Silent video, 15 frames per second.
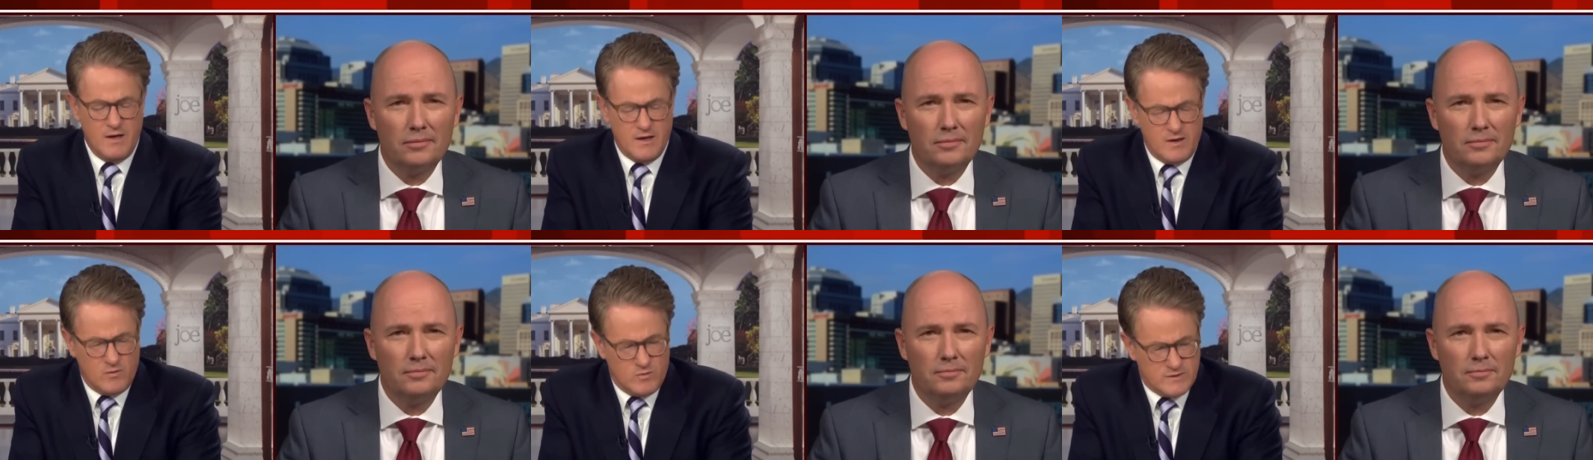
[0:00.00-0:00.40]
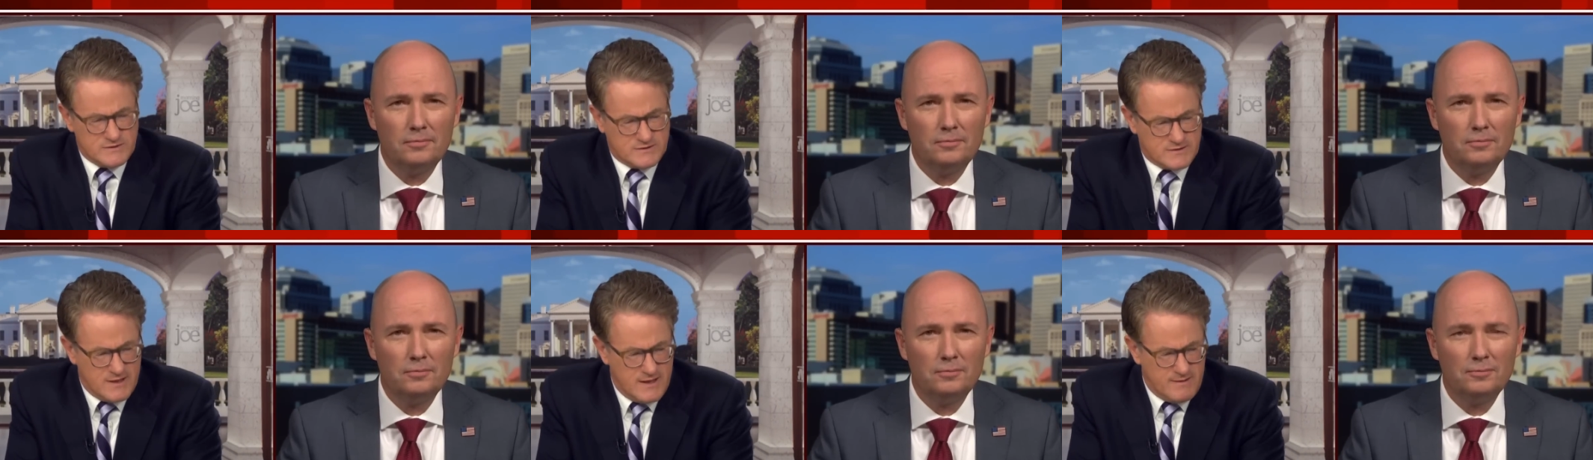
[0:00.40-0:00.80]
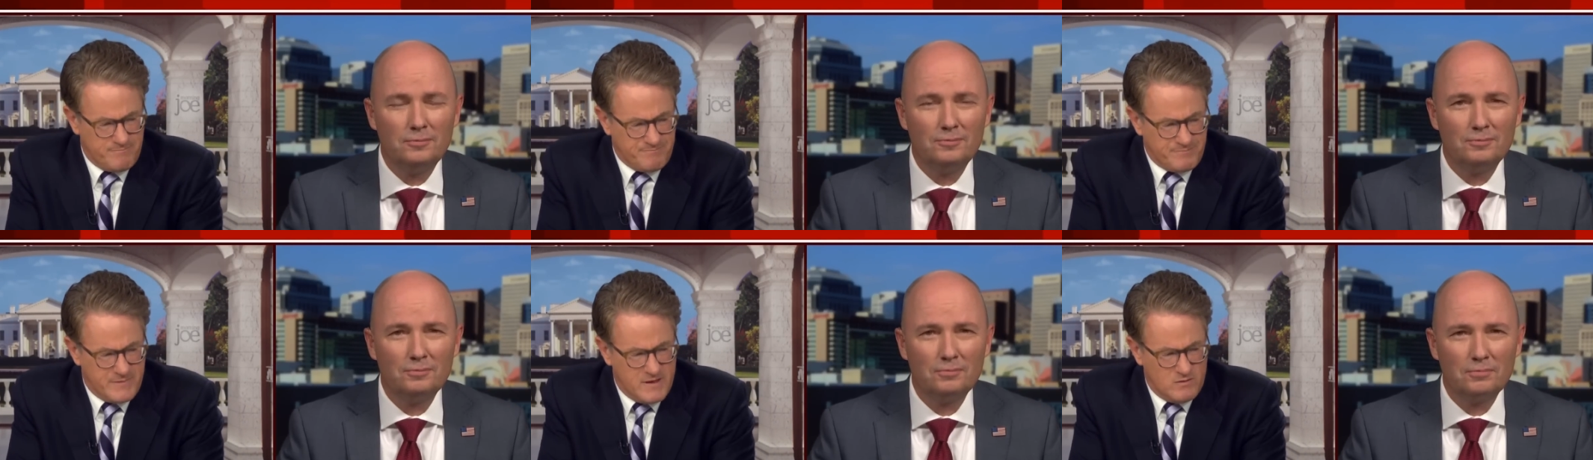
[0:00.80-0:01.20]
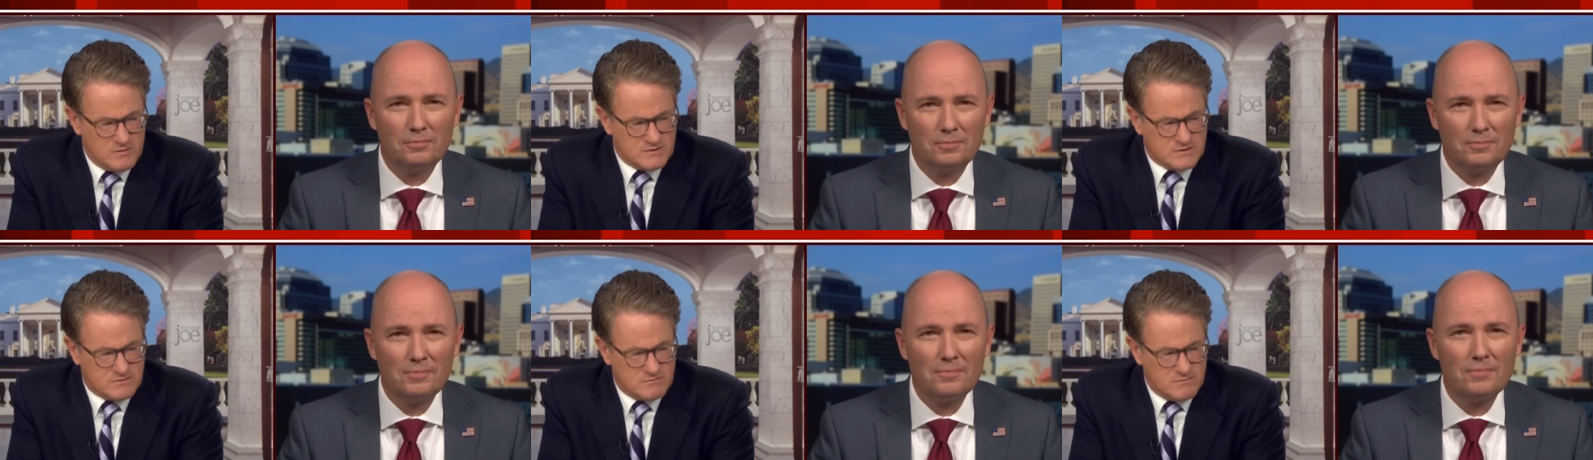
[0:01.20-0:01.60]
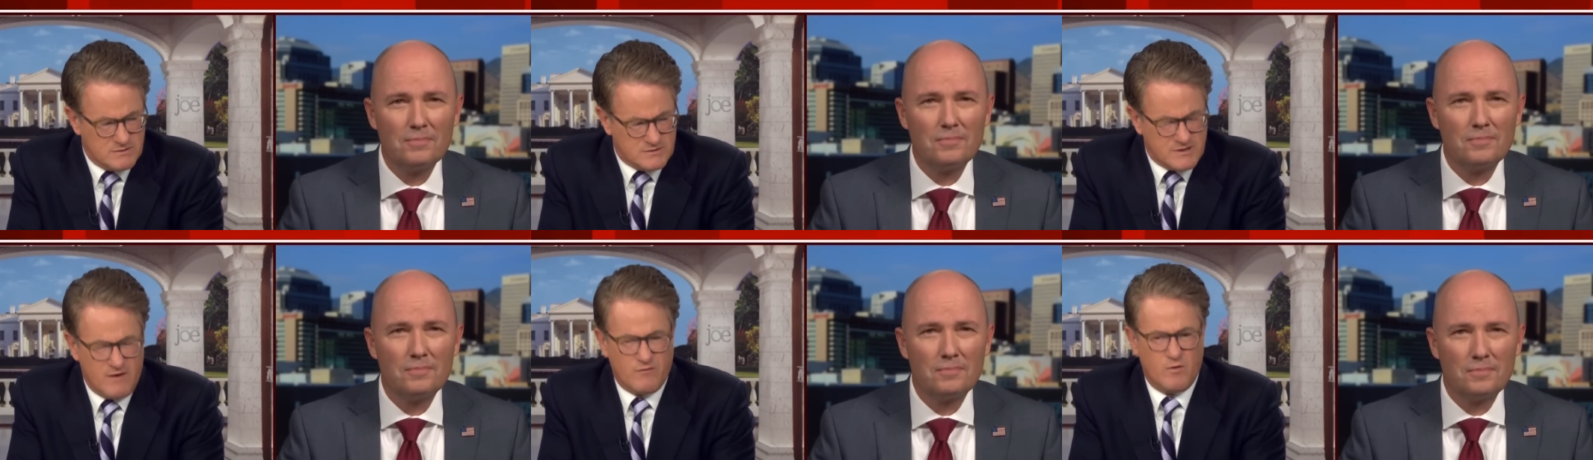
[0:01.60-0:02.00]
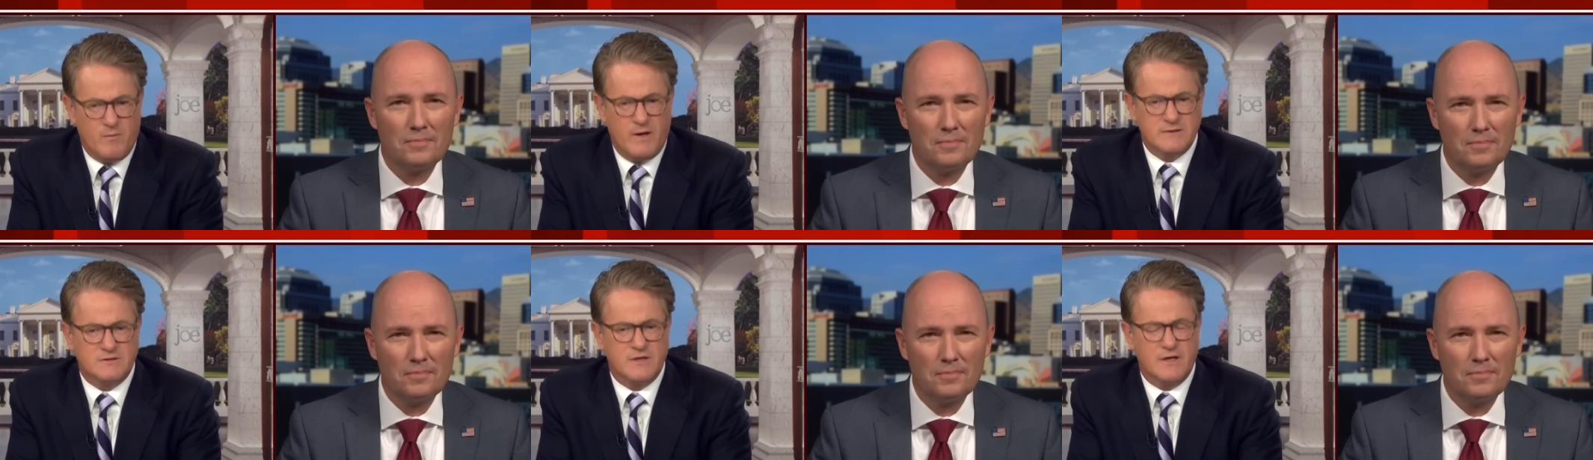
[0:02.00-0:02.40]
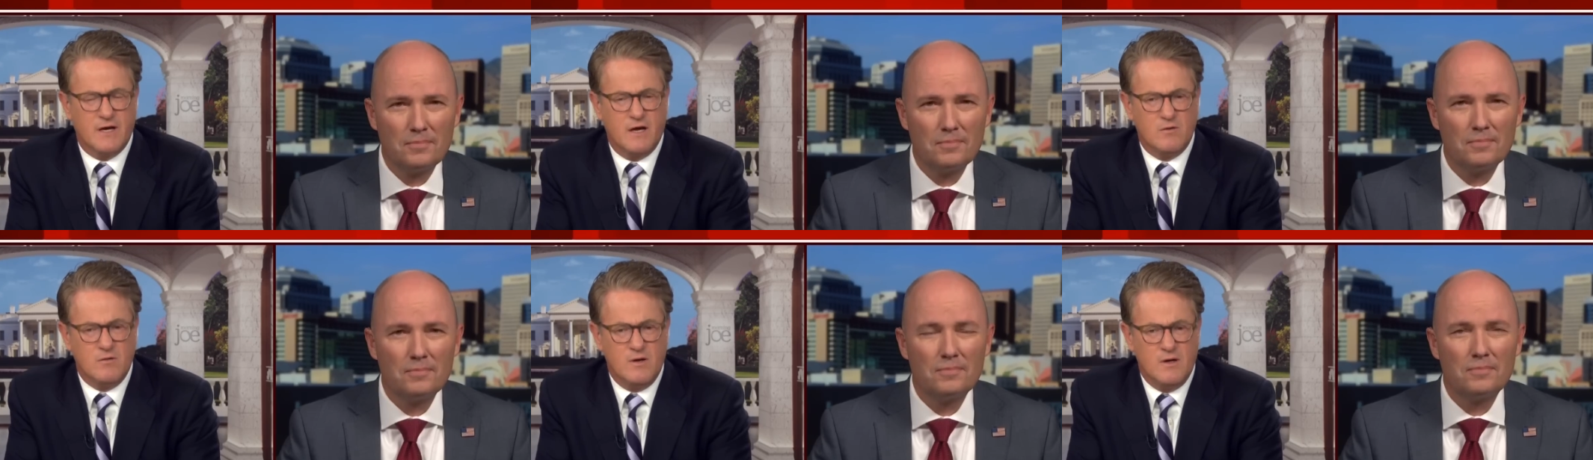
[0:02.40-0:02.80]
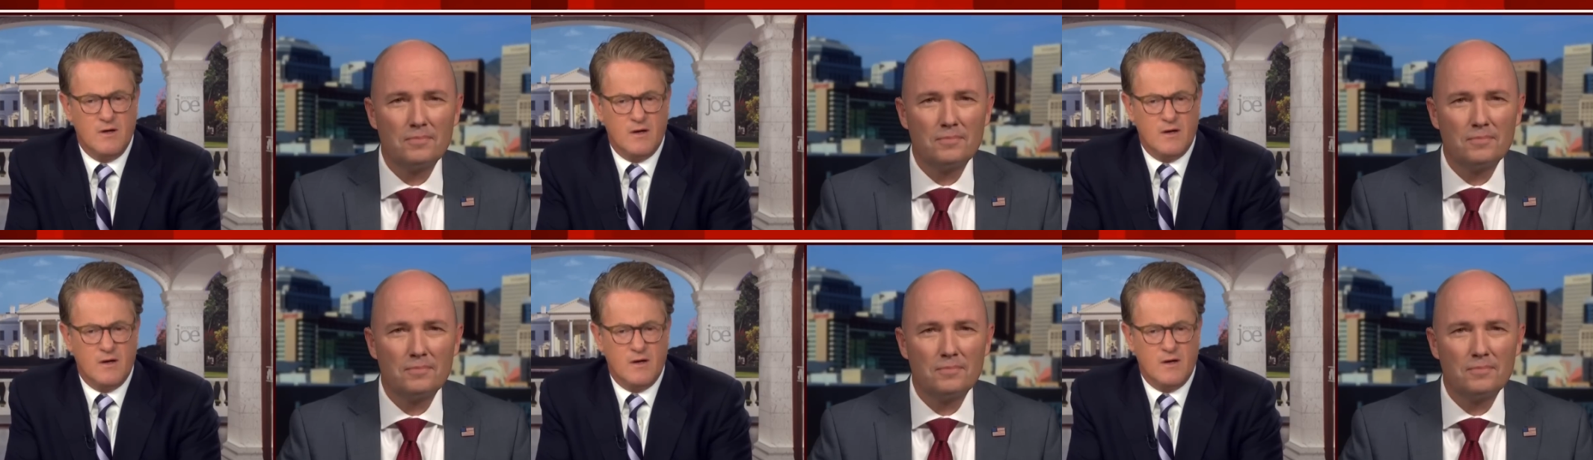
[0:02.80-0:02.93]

Speaker 1: It was um, it was several months ago.